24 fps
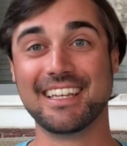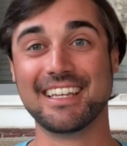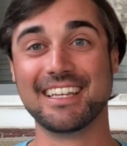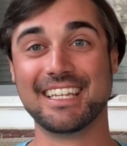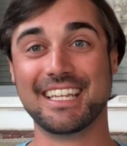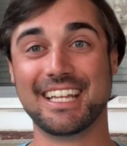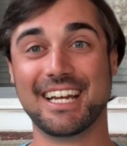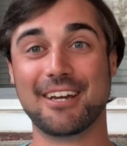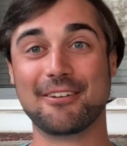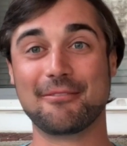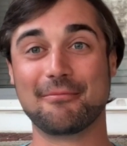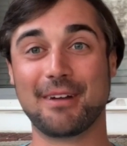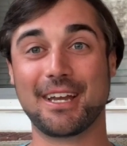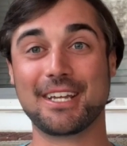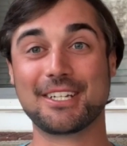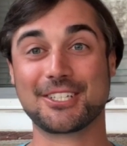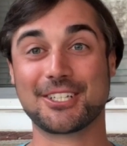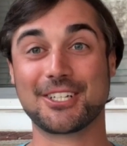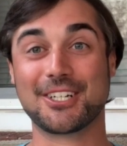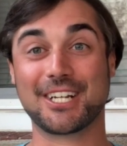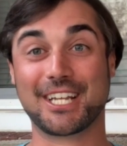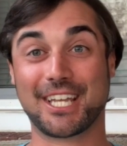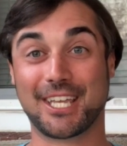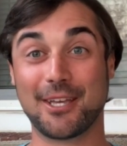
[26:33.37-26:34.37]
you know, make
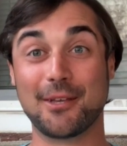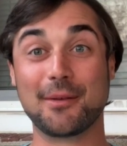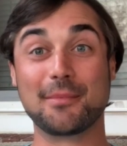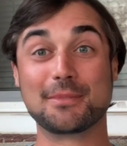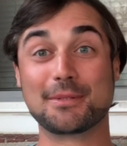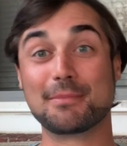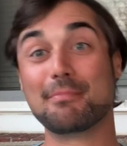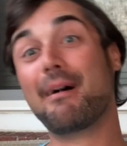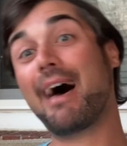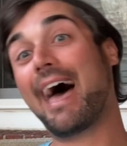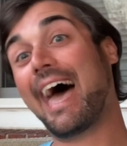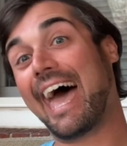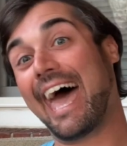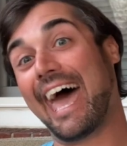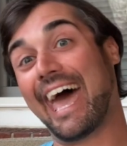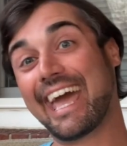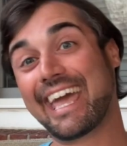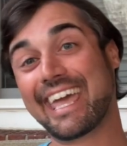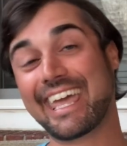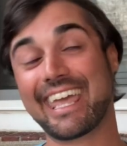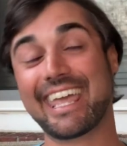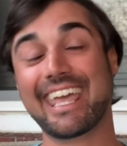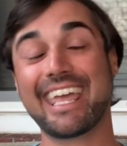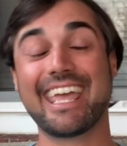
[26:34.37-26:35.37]
sure it comes
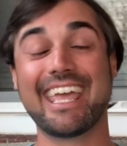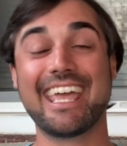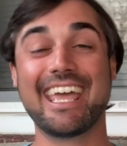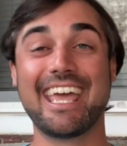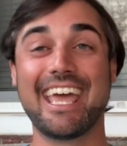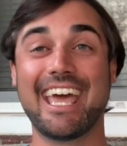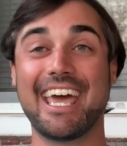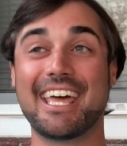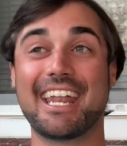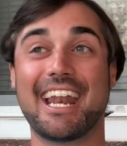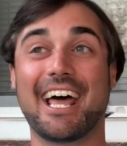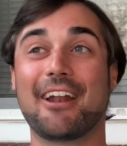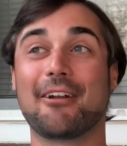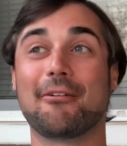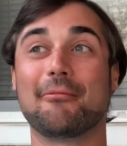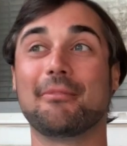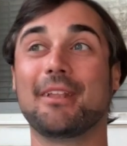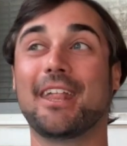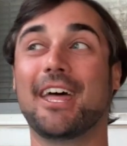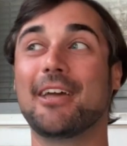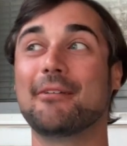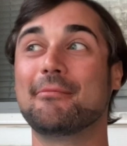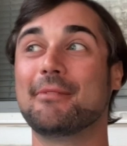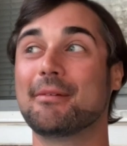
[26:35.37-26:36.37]
back, and I don't
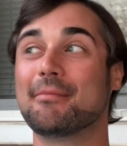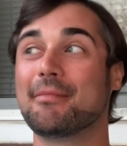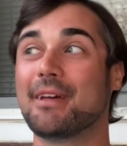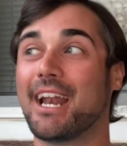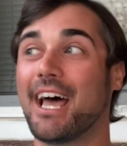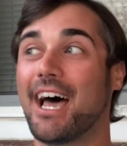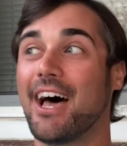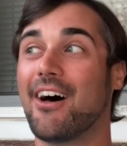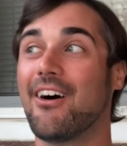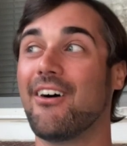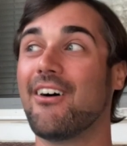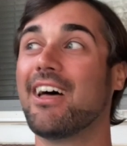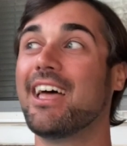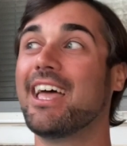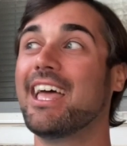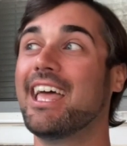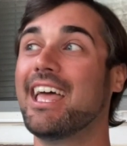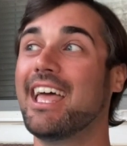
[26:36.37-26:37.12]
blame him at all.